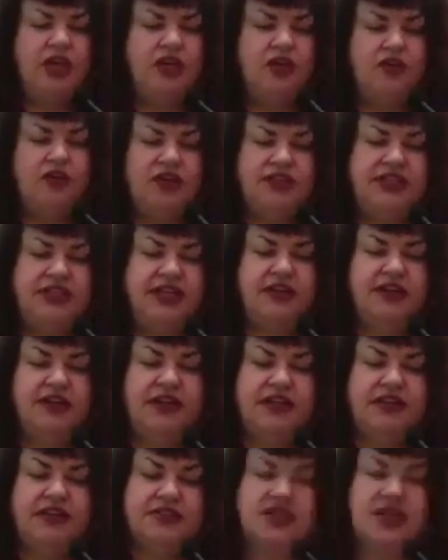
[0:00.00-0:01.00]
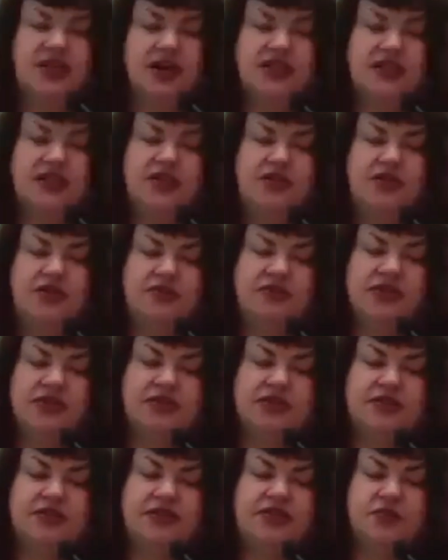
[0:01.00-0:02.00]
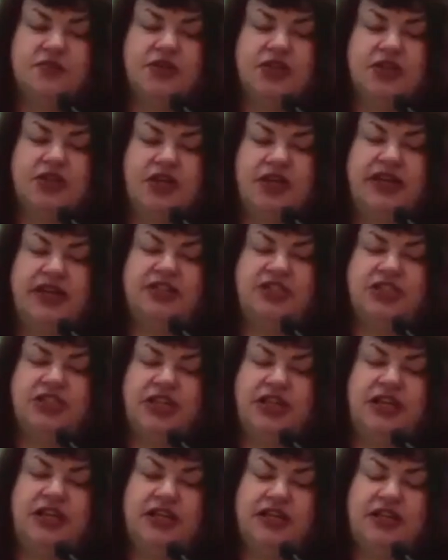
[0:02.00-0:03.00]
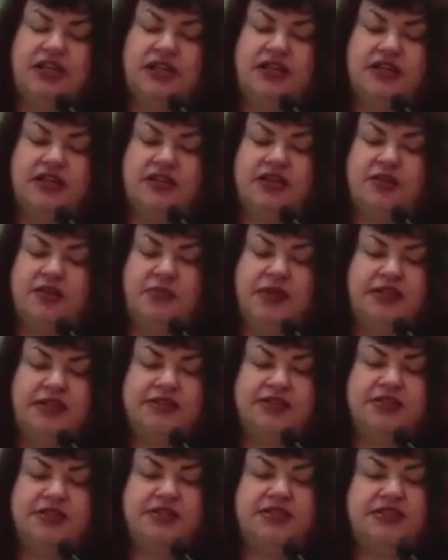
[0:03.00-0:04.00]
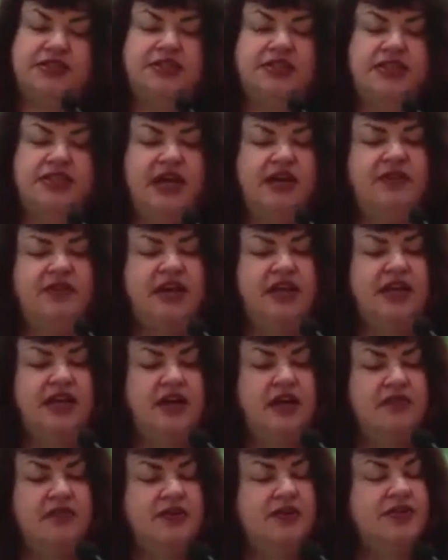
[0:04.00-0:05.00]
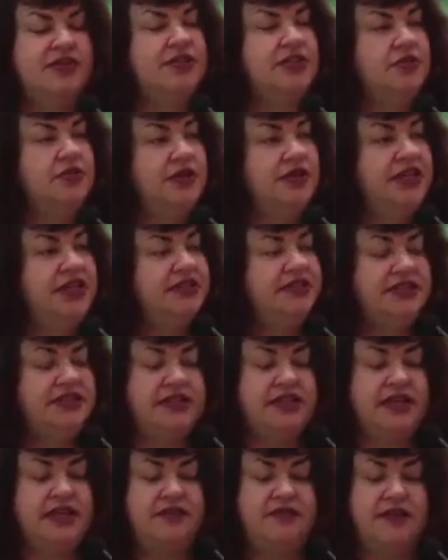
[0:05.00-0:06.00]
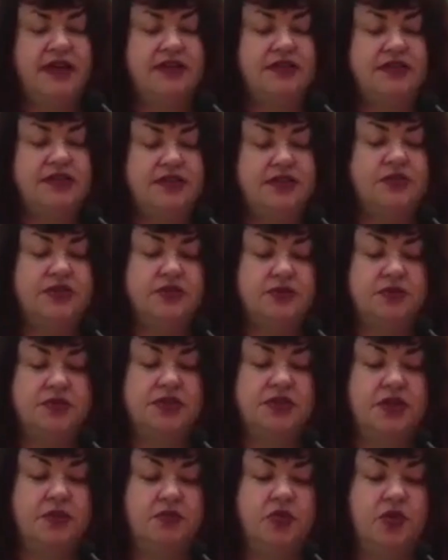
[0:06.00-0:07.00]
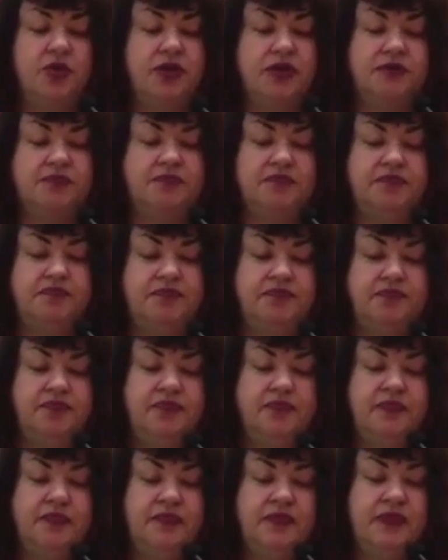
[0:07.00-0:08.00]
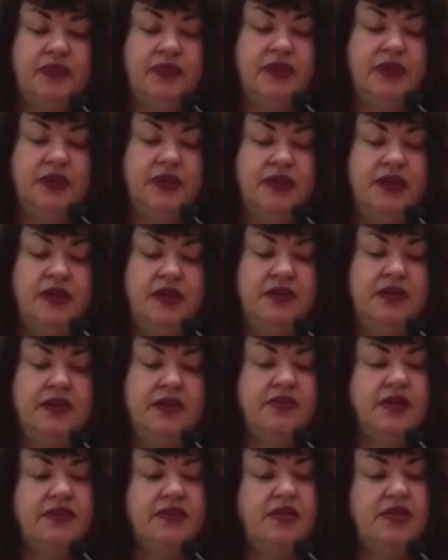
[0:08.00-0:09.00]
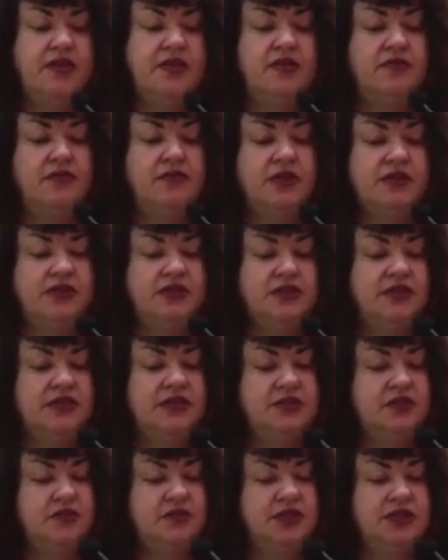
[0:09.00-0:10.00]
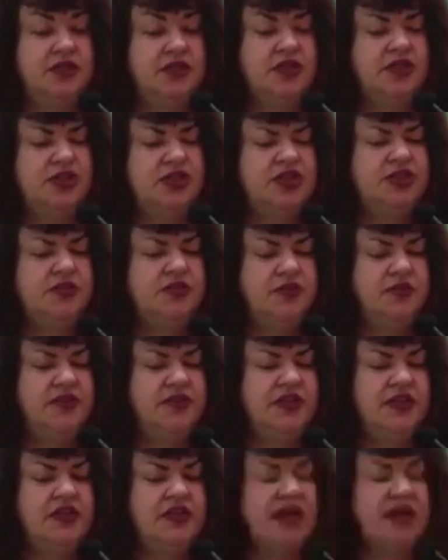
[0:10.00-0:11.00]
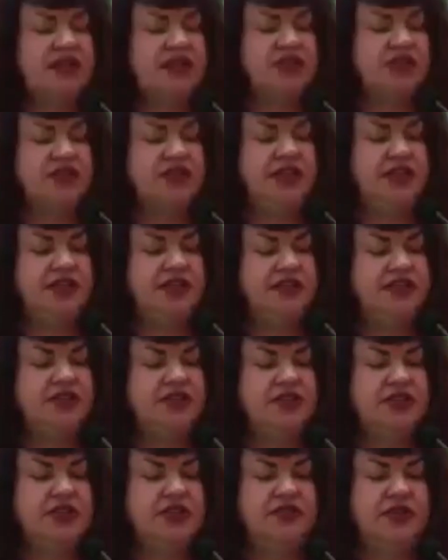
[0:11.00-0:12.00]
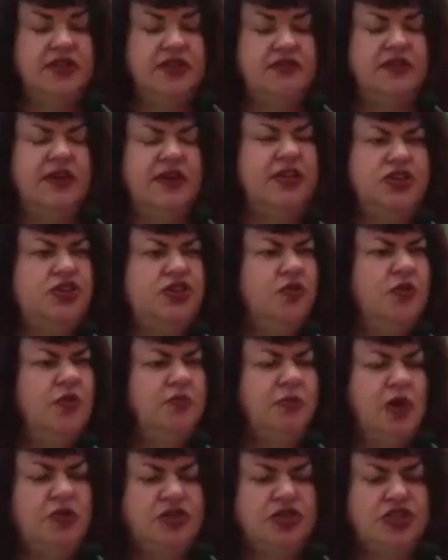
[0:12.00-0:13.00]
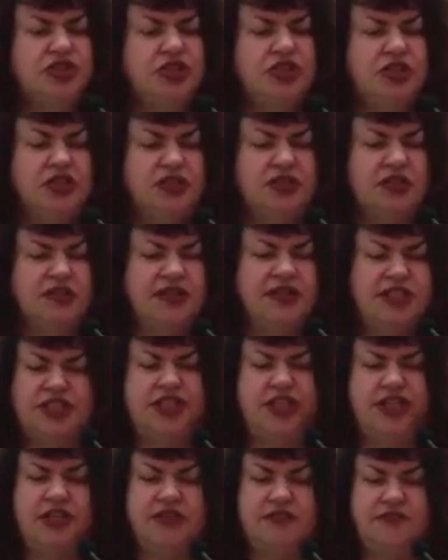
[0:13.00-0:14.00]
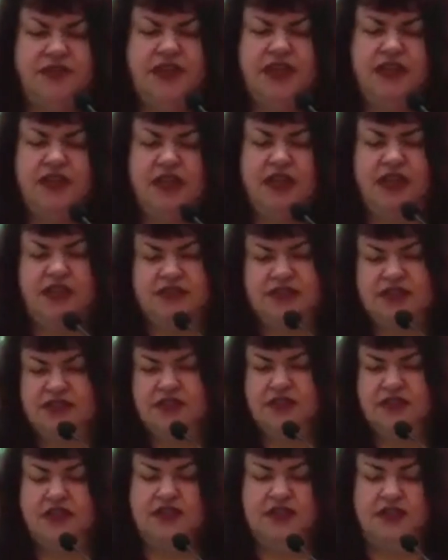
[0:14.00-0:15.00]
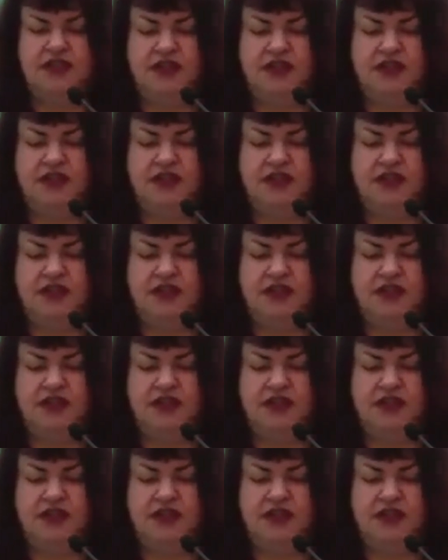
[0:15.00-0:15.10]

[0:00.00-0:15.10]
Unitarians thought that Universalists were uneducated and that their ministers didn't have any Harvard degrees that they felt was really important. They thought the Universalists were too theologically conservative and too emotional. They shared feelings.